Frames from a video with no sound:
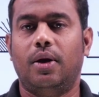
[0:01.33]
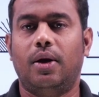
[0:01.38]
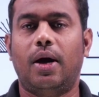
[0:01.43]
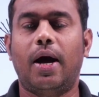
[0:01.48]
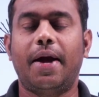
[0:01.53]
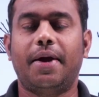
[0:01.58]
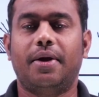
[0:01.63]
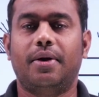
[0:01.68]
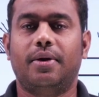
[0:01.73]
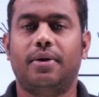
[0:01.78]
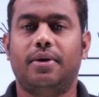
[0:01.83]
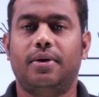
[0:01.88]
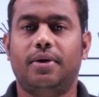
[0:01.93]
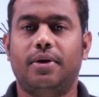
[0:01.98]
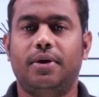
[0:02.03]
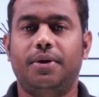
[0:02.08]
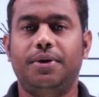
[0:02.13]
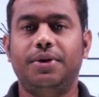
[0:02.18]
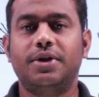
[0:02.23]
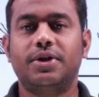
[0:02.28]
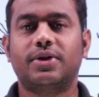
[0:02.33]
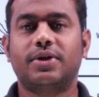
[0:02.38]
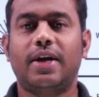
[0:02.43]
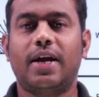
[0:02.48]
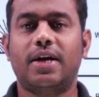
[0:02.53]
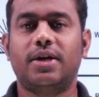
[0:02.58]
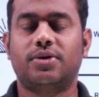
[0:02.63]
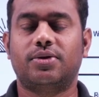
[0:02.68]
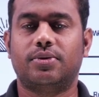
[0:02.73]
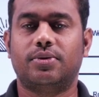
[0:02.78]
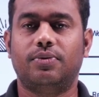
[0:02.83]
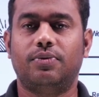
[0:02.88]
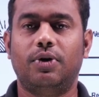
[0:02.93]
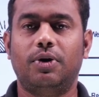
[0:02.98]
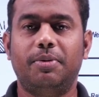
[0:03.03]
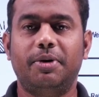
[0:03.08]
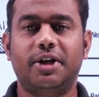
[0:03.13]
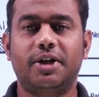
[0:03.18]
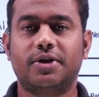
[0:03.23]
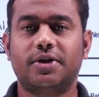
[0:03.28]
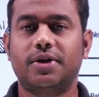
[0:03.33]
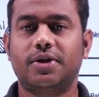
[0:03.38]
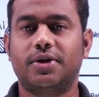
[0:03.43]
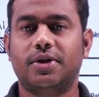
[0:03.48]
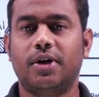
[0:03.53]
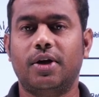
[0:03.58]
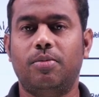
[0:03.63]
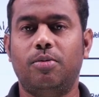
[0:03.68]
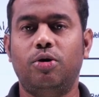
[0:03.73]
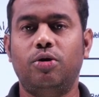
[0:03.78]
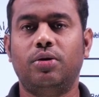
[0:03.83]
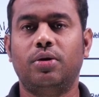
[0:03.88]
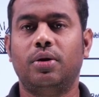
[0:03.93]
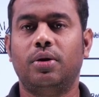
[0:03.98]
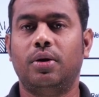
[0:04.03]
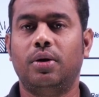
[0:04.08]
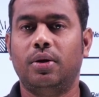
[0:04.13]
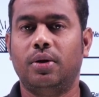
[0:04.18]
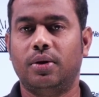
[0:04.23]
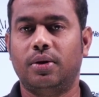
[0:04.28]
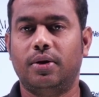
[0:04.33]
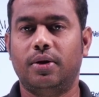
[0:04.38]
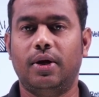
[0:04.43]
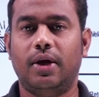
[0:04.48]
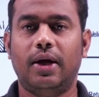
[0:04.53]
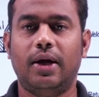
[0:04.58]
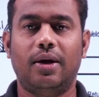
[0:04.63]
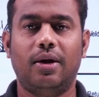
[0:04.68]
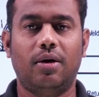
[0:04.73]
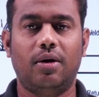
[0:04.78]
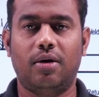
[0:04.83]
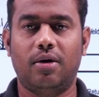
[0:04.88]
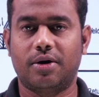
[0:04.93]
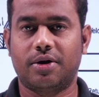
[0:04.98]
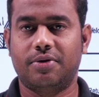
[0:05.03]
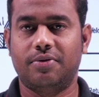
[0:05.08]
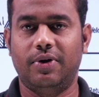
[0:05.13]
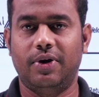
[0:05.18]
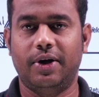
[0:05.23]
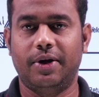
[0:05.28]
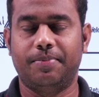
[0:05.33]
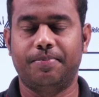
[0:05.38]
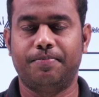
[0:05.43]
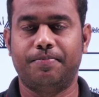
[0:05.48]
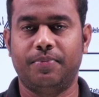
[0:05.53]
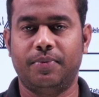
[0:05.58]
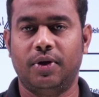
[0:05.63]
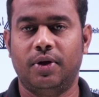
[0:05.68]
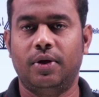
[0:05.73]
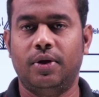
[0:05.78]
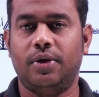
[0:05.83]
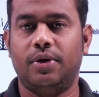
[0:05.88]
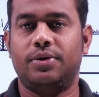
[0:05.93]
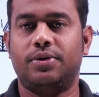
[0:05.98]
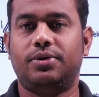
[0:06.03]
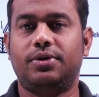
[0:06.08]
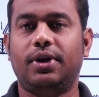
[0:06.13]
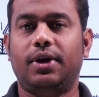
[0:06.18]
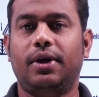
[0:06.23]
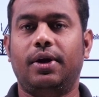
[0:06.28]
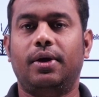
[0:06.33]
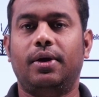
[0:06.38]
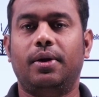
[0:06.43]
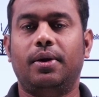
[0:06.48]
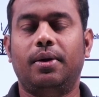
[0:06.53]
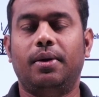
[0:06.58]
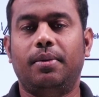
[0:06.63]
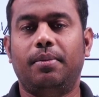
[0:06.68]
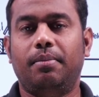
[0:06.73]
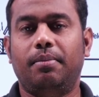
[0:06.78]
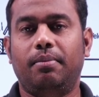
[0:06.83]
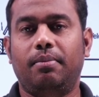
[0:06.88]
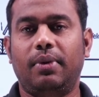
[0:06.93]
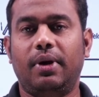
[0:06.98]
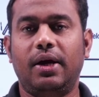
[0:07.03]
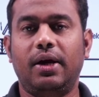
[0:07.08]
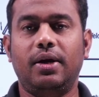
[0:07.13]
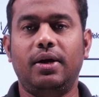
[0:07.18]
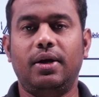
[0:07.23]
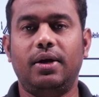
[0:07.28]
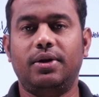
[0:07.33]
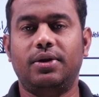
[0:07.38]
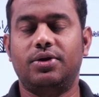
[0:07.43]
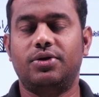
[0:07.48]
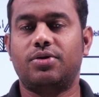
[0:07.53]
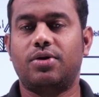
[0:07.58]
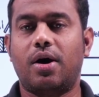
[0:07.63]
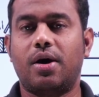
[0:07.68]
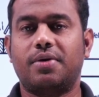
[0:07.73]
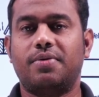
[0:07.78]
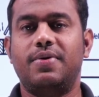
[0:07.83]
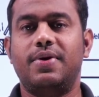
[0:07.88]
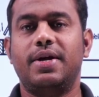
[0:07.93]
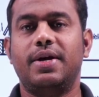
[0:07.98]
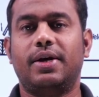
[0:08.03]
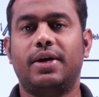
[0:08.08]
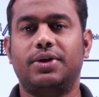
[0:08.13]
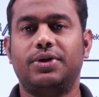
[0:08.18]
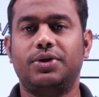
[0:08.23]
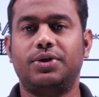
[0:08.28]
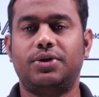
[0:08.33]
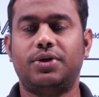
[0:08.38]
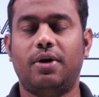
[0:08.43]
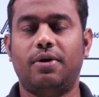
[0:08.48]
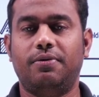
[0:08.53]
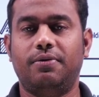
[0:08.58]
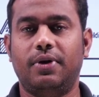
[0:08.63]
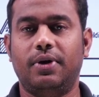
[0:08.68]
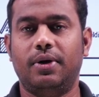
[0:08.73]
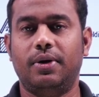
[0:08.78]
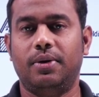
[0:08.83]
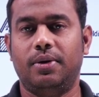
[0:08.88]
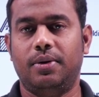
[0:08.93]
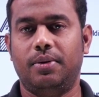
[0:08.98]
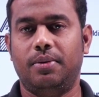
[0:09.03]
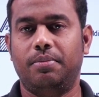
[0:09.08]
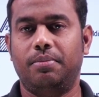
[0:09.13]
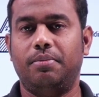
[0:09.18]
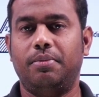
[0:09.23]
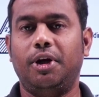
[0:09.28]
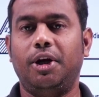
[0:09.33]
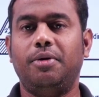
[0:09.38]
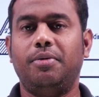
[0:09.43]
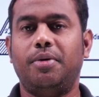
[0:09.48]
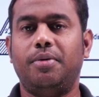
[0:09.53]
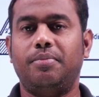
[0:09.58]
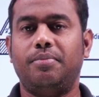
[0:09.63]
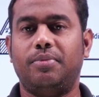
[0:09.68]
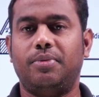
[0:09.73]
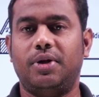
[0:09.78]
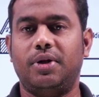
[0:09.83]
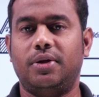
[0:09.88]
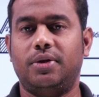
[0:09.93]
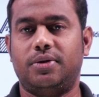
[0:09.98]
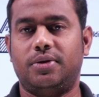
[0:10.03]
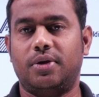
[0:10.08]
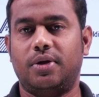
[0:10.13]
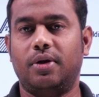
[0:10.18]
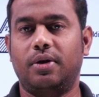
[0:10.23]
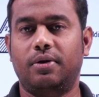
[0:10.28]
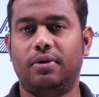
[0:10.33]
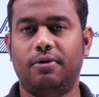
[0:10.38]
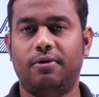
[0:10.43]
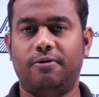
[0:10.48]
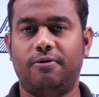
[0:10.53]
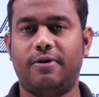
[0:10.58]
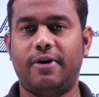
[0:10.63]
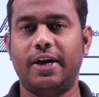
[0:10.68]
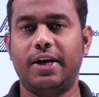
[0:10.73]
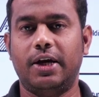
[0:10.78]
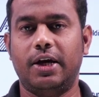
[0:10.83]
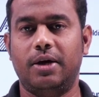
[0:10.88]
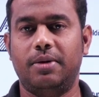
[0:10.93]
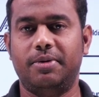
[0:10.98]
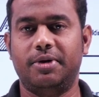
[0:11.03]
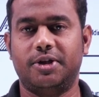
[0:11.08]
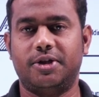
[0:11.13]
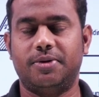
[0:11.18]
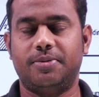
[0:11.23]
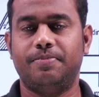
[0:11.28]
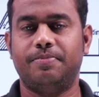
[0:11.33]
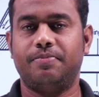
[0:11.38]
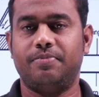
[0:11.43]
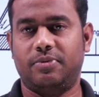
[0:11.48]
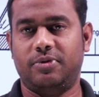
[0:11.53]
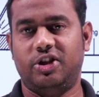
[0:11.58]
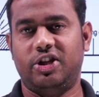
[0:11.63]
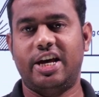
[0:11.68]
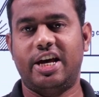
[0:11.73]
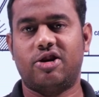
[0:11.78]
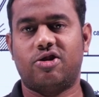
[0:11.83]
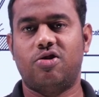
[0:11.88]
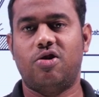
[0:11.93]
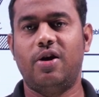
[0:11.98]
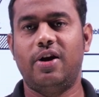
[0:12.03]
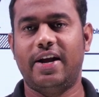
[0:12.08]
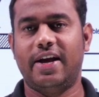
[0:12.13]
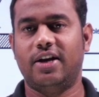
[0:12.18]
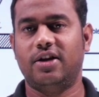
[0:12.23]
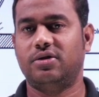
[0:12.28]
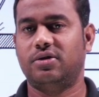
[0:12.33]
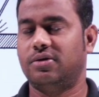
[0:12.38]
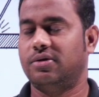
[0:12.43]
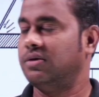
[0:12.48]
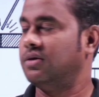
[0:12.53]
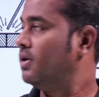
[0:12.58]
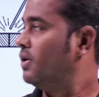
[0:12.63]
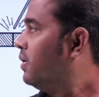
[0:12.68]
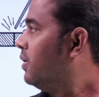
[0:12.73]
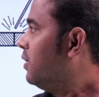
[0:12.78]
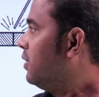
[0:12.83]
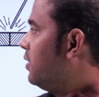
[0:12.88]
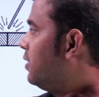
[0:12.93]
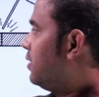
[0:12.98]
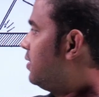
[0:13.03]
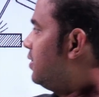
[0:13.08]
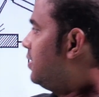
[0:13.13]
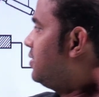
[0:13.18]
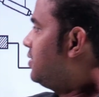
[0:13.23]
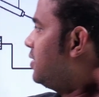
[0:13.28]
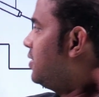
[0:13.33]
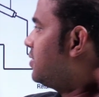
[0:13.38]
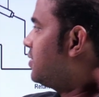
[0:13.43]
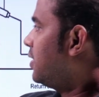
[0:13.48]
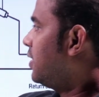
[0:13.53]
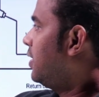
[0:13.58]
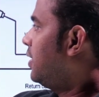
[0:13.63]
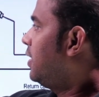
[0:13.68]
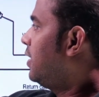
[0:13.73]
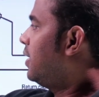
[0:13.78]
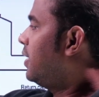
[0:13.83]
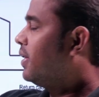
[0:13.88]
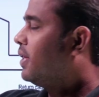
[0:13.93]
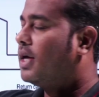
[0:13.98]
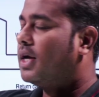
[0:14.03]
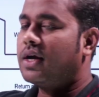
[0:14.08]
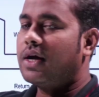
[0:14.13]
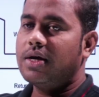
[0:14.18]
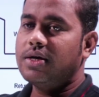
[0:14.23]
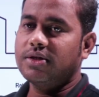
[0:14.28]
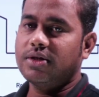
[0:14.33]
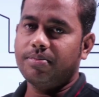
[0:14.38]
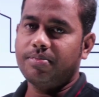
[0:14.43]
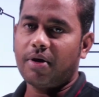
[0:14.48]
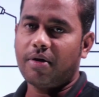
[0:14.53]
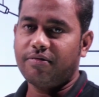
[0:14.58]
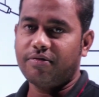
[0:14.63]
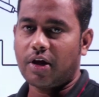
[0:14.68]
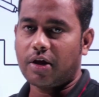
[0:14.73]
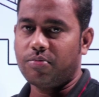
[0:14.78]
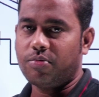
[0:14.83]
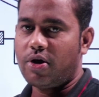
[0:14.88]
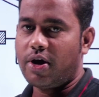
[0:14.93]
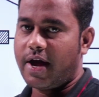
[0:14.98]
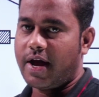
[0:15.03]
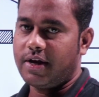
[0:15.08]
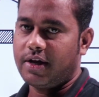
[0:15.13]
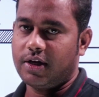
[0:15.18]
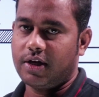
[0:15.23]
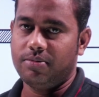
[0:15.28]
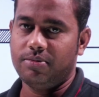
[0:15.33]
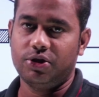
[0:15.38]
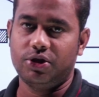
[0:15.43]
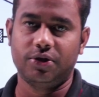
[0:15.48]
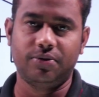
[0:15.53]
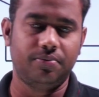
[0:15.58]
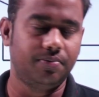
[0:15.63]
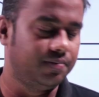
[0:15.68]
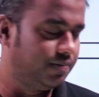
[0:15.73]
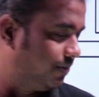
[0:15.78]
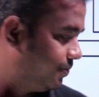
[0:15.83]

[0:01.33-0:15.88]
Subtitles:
Hi, in this class we will be discussing about the arc welding. See, mainly this arc welding consists of a minimum these 5 elements. They are called as, this is the concept of thermionic emission,